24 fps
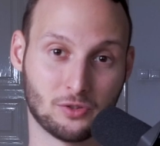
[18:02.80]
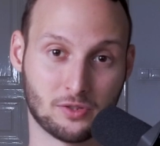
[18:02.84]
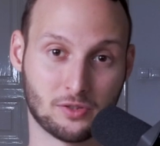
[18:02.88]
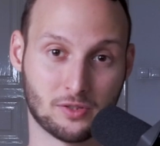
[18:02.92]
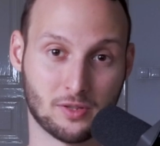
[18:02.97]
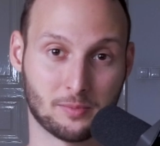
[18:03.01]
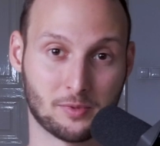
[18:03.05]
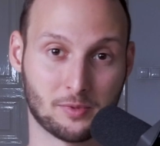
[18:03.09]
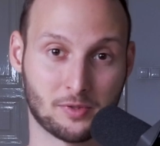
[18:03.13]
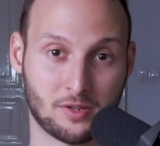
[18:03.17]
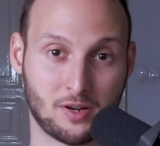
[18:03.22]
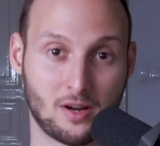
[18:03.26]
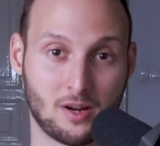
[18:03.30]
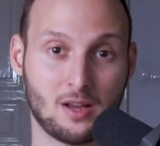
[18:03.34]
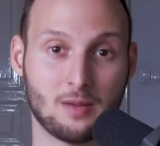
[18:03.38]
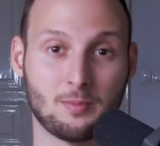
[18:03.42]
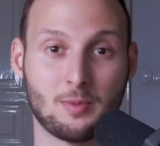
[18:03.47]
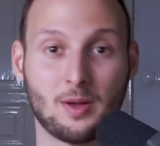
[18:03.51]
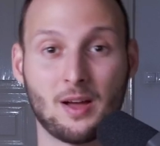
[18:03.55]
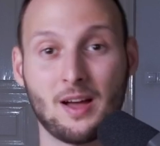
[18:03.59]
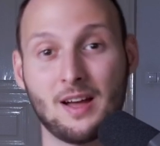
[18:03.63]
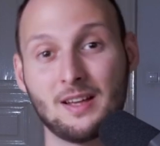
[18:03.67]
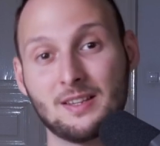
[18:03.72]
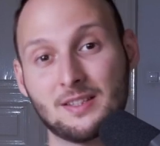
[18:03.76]
to
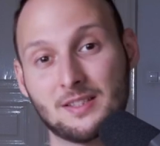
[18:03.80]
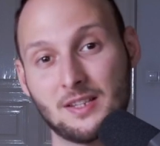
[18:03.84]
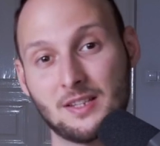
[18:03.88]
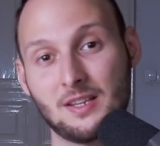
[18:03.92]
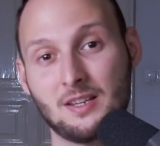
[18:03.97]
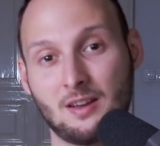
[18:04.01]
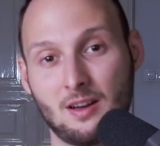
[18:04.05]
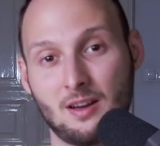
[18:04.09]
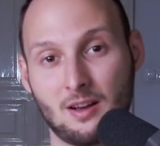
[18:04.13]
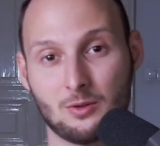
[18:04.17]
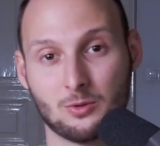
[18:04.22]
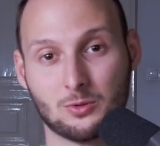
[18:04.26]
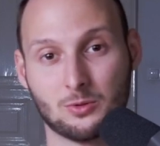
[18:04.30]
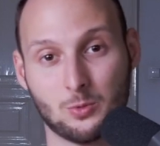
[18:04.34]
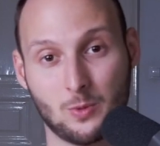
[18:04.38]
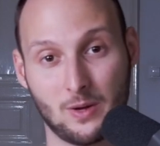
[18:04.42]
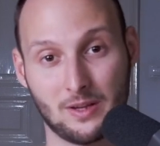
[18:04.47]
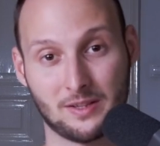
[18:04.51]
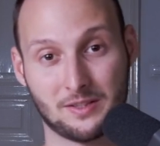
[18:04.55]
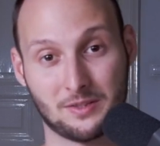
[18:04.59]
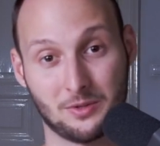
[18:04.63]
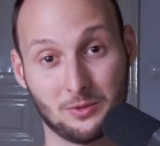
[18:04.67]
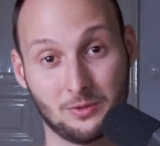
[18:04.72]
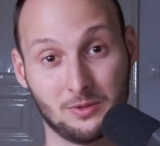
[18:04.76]
subscribe and say hello to
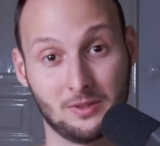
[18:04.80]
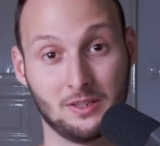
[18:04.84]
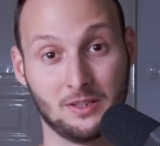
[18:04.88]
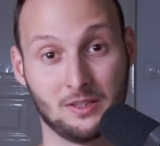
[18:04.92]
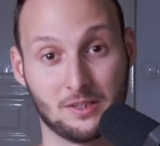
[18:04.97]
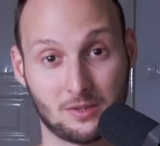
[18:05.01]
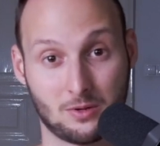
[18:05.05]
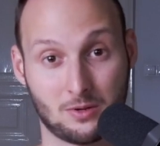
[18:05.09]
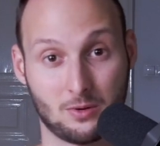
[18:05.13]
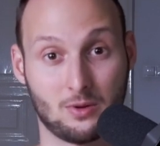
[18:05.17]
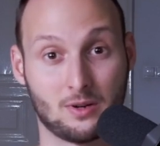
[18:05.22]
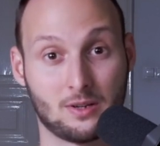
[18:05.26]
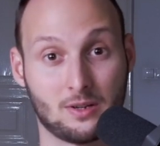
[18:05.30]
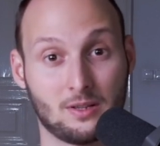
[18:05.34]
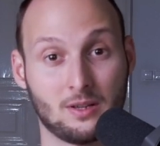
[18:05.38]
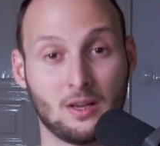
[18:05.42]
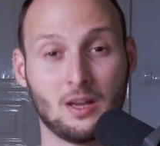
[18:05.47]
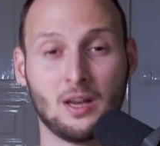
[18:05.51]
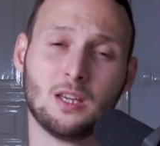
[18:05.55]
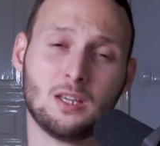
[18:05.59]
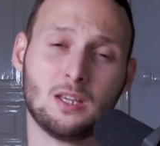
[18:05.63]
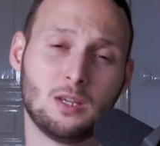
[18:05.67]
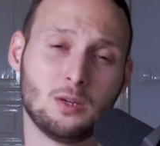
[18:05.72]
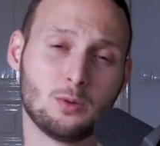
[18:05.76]
us on Discord.
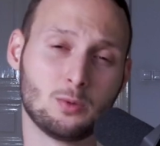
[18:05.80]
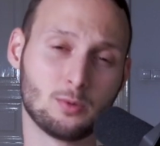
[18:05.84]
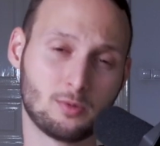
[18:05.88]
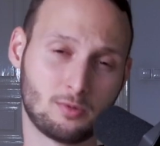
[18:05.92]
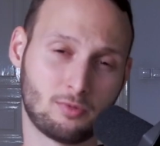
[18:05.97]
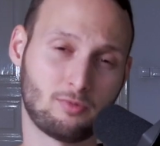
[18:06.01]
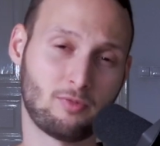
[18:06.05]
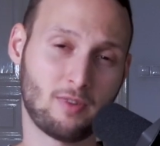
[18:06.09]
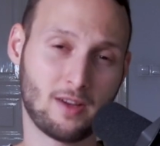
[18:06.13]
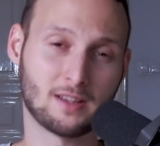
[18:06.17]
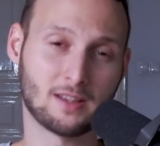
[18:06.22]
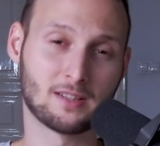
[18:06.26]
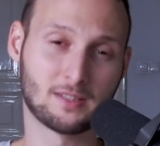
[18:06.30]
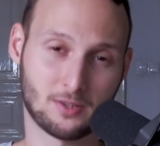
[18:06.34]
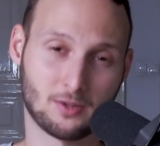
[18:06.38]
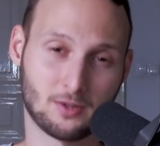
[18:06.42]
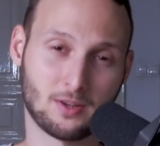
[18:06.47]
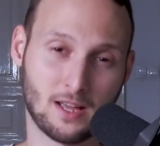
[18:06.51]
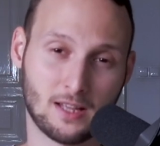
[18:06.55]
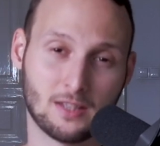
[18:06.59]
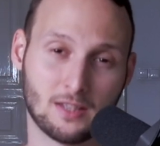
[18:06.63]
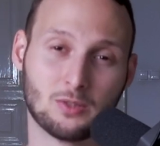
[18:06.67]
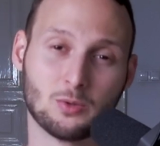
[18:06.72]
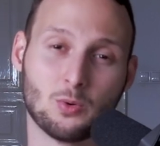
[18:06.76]
Huge thanks
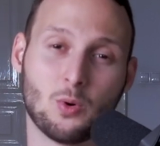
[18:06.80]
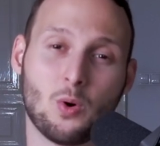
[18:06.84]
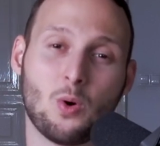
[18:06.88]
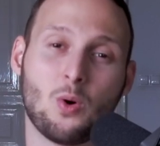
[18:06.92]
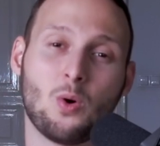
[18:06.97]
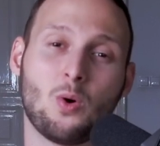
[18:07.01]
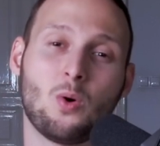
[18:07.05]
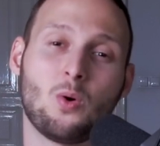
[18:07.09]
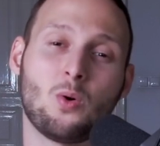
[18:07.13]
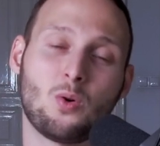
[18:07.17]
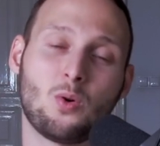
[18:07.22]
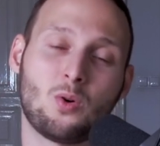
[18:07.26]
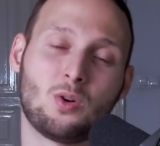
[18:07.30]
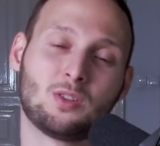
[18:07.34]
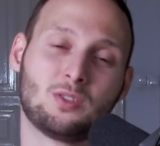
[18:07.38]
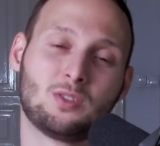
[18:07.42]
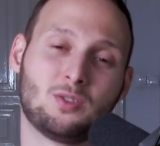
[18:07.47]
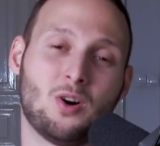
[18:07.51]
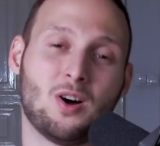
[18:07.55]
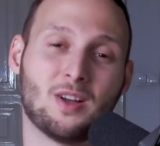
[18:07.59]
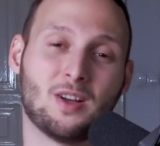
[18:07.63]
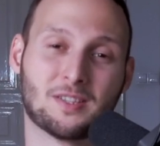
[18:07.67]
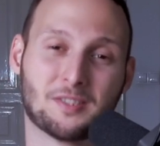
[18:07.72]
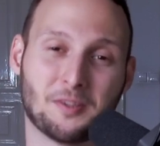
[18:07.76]
again to all
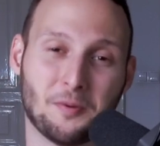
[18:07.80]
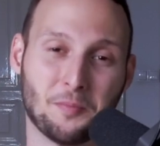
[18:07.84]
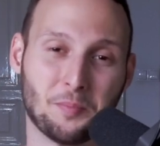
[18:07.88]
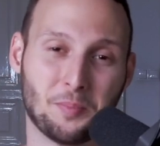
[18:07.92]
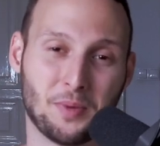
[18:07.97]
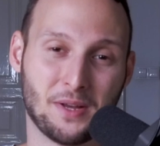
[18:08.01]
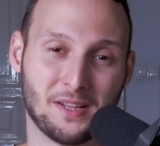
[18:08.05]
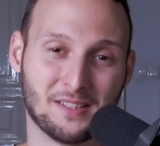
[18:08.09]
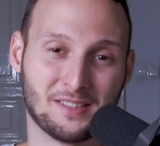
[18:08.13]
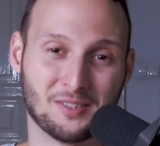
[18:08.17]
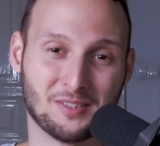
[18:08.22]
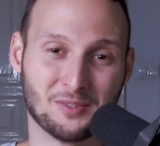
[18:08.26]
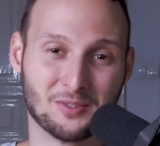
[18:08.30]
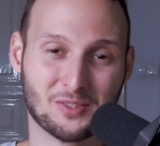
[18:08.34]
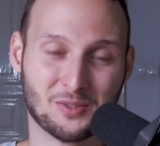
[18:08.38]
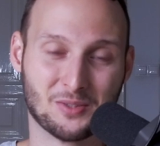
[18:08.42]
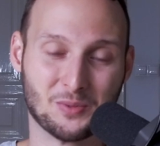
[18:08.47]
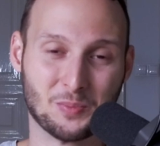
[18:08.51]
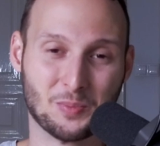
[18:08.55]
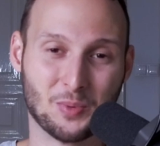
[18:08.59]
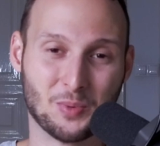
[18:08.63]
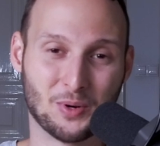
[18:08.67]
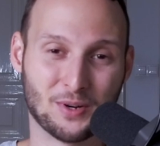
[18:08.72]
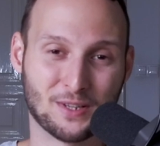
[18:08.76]
the awesome Patreon
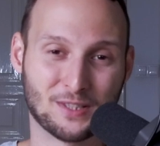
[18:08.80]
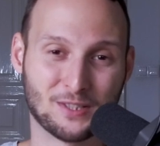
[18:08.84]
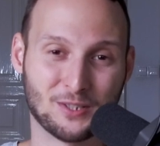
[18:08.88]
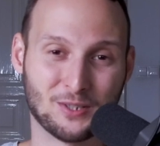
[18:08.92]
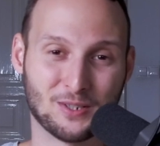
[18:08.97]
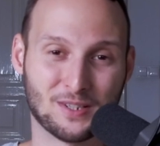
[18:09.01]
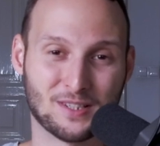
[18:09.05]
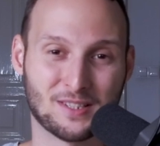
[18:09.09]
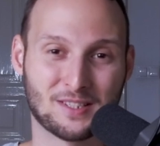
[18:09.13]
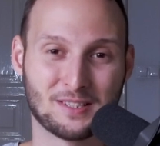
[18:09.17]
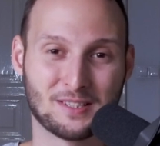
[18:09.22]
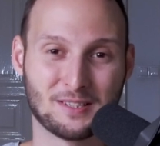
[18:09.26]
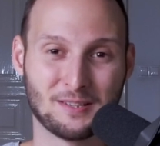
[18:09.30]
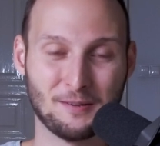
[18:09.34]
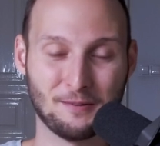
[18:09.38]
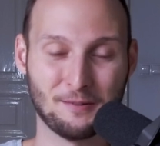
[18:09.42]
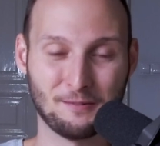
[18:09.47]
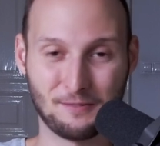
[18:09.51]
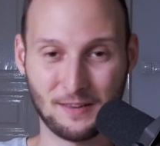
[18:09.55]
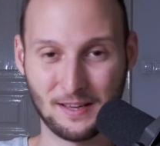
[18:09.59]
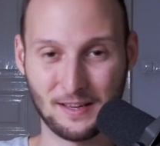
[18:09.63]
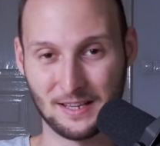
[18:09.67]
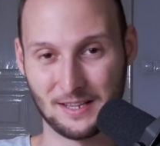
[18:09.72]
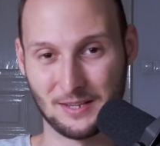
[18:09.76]
supporters.
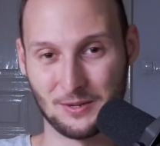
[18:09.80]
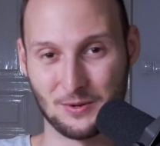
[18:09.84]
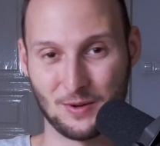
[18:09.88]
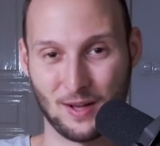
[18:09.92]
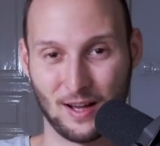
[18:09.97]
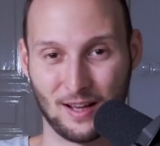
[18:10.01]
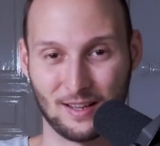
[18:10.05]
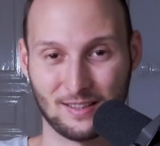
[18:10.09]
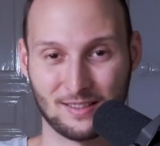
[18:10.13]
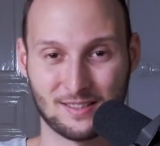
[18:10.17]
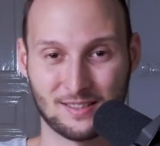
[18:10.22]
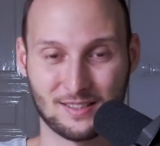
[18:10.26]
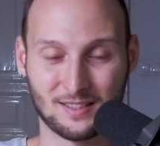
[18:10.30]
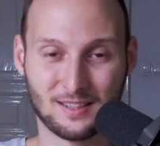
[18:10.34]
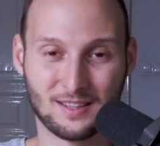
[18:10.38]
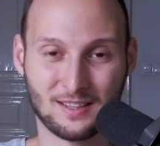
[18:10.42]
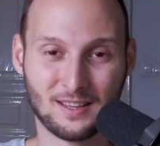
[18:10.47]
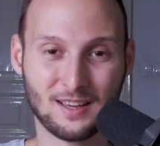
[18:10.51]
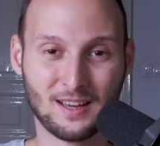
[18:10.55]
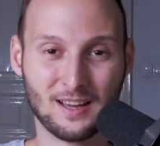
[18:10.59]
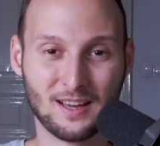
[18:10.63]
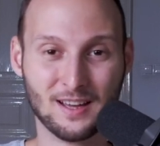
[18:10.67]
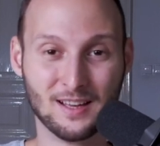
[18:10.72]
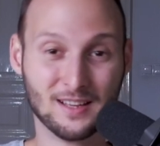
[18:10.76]
Thank you guys.
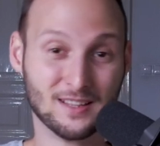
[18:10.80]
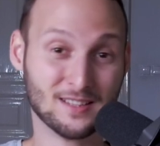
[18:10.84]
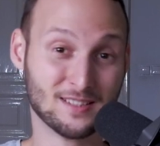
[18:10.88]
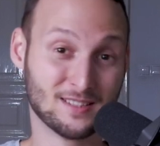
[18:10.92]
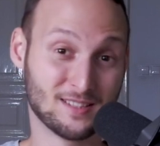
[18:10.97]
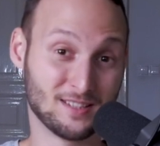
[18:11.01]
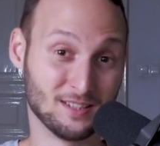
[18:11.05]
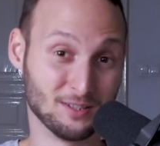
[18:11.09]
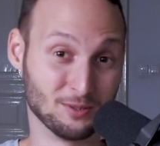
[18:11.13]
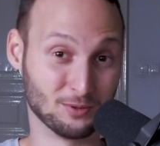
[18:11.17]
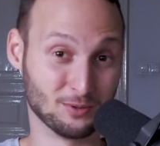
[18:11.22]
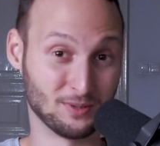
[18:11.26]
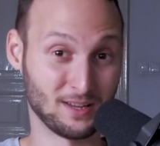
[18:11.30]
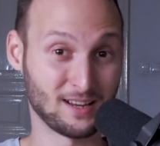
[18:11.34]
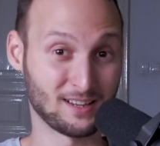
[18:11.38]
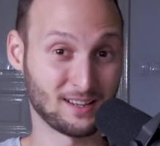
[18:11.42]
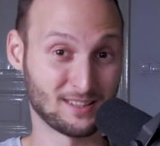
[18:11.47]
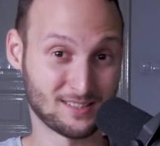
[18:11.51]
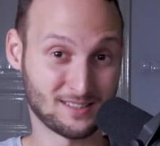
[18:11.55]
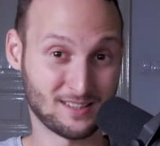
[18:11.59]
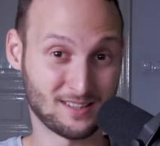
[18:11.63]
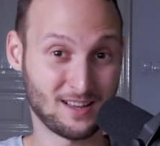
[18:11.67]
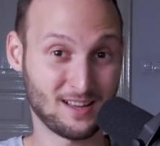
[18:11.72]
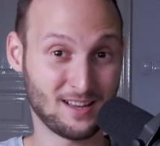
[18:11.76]
See you
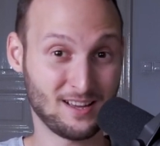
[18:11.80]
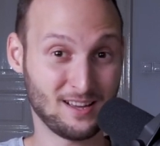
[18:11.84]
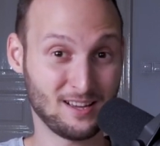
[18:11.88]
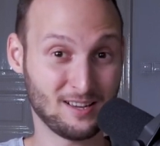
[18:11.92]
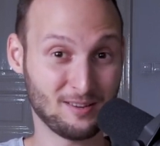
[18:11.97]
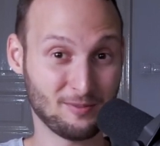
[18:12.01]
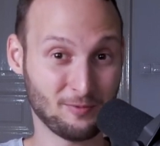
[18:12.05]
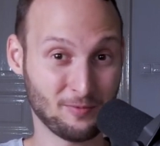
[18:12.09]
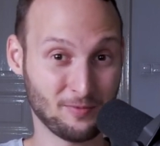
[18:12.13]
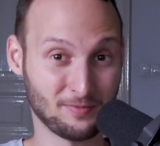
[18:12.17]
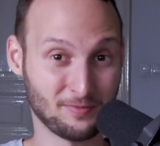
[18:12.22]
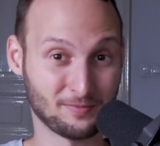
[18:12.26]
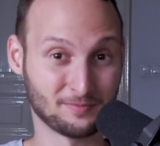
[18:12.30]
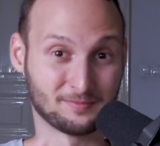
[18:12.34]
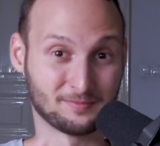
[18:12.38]
next time.